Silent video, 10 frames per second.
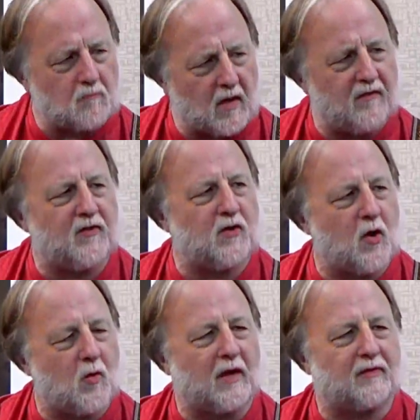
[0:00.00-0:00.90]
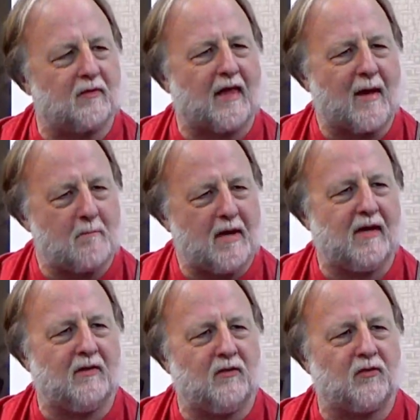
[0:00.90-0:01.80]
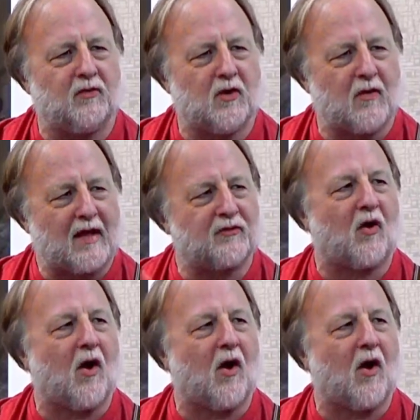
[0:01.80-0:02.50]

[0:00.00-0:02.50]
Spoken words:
if you know what that means, you know that's